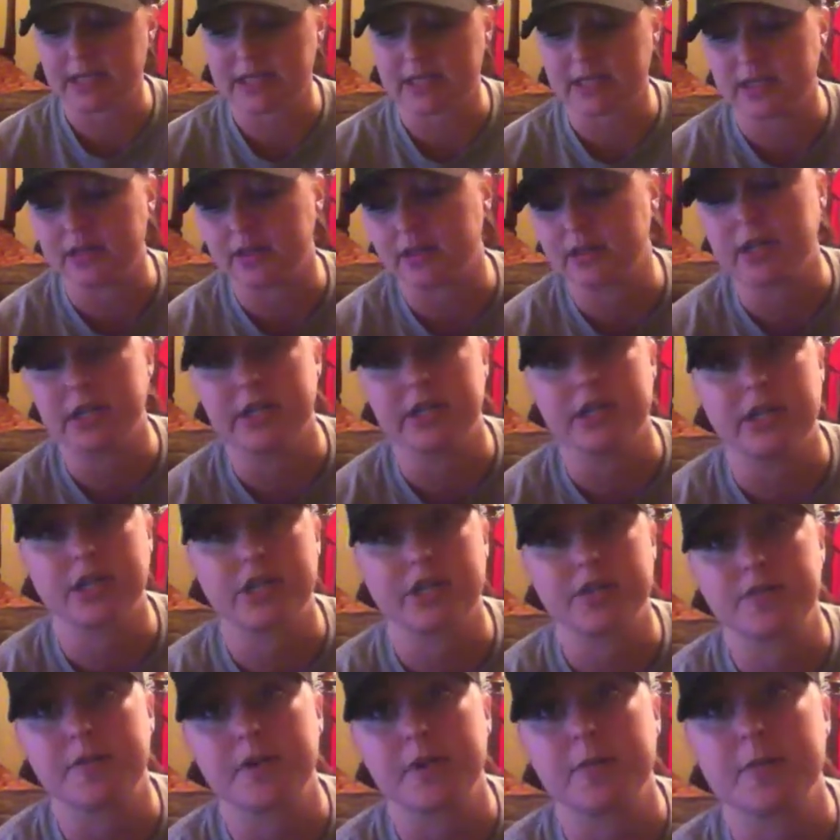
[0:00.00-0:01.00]
I learned in
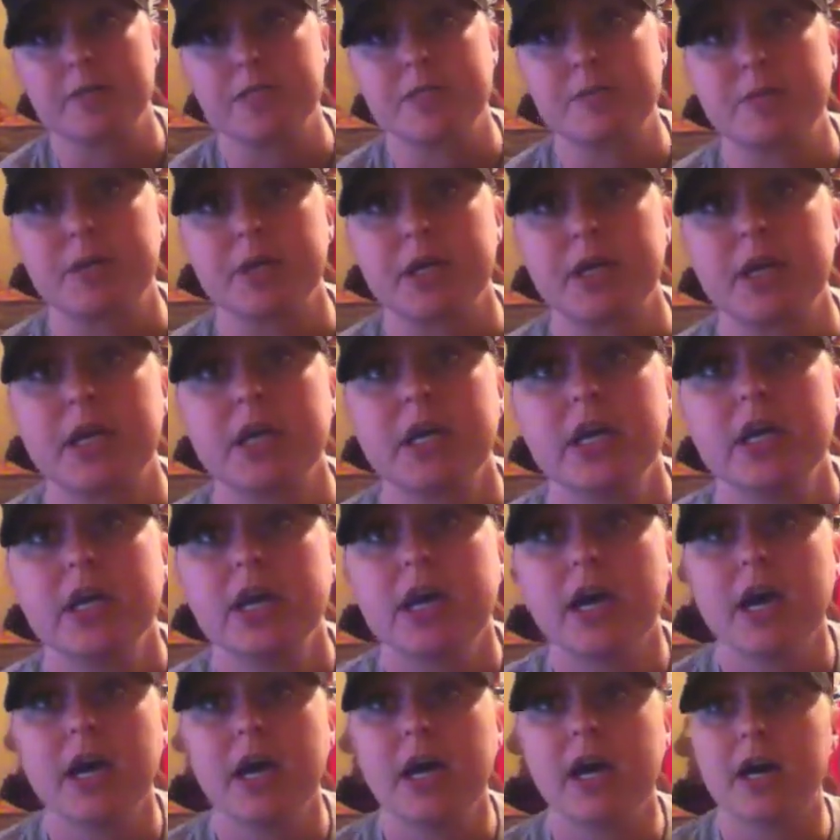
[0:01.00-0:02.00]
Dr. Fuhrman's book,
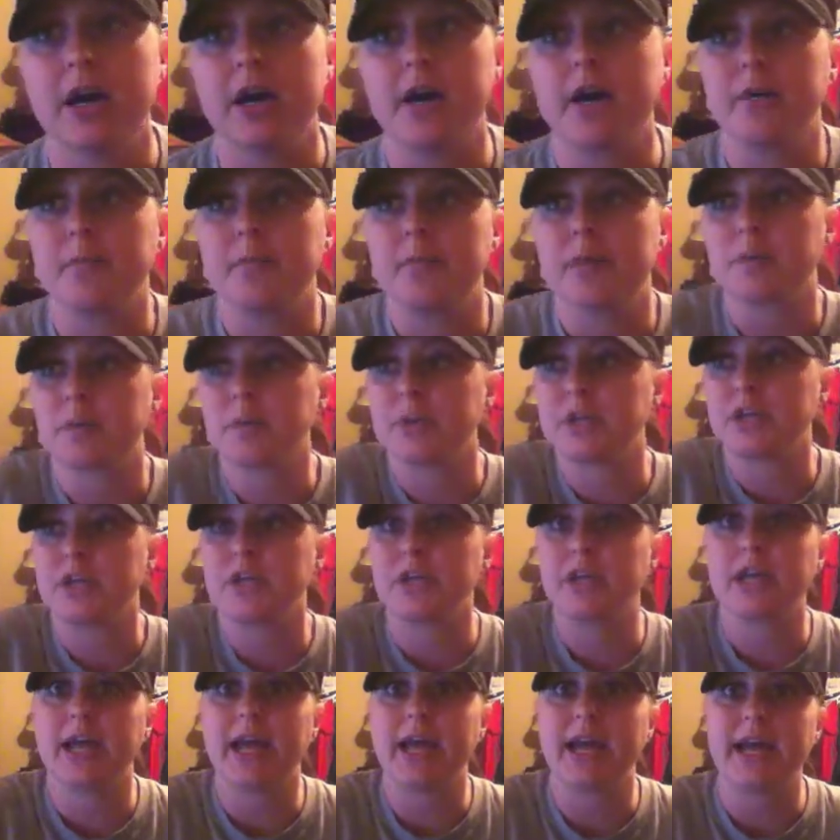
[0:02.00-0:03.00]
a really
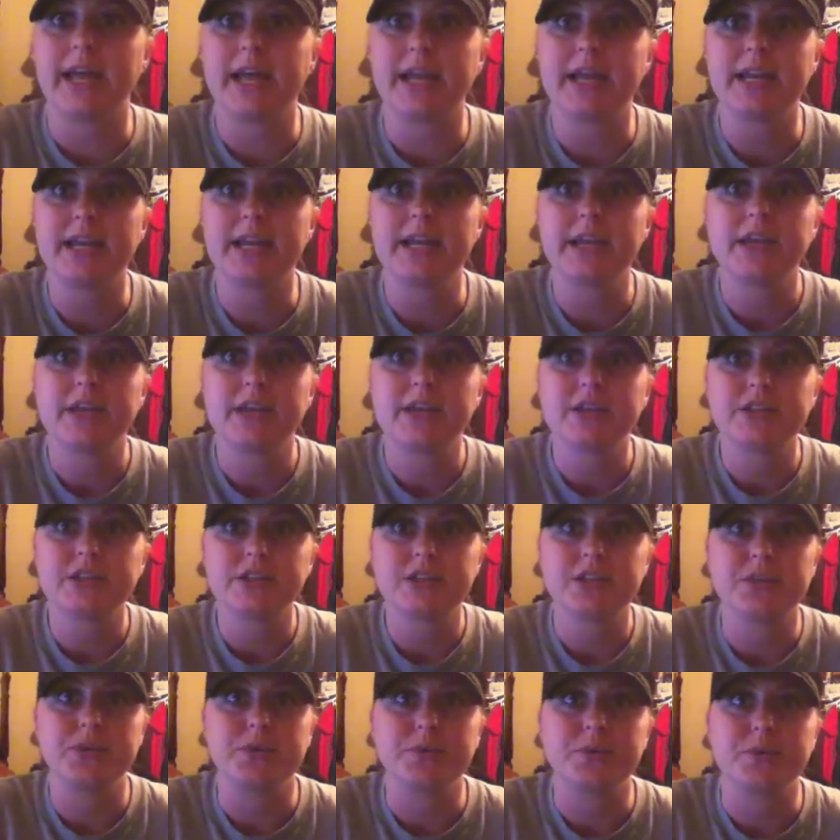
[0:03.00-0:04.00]
good aid
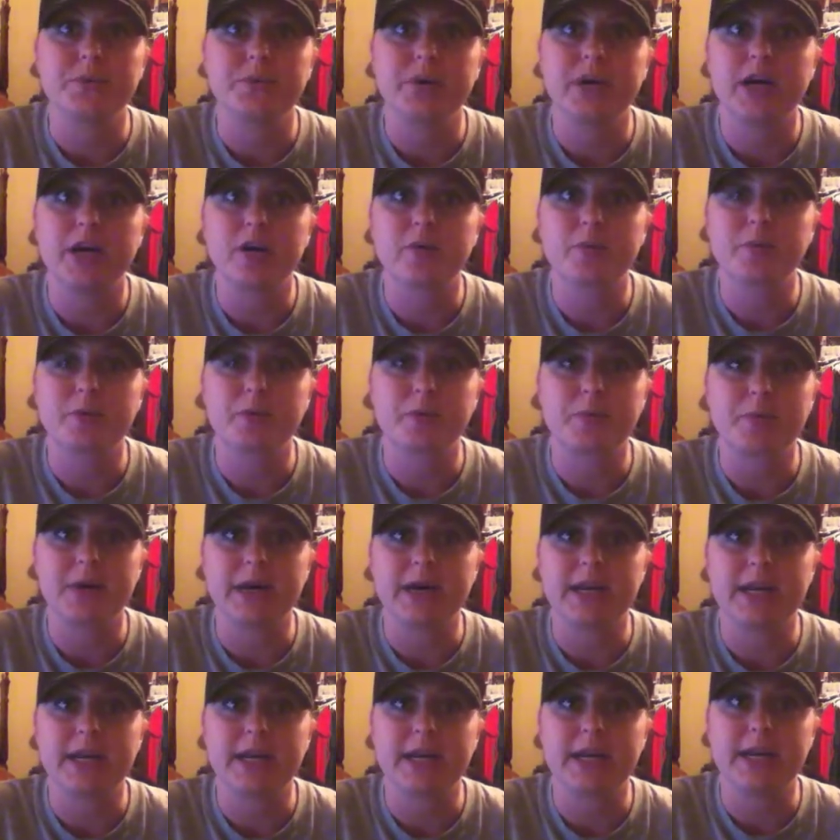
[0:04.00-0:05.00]
to help your
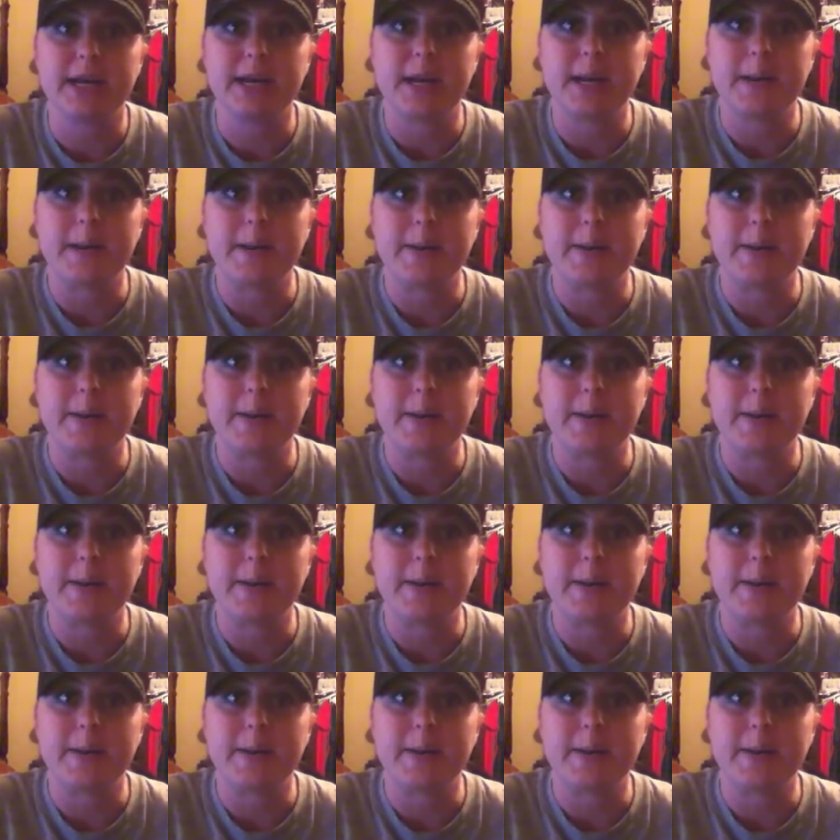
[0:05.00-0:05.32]
body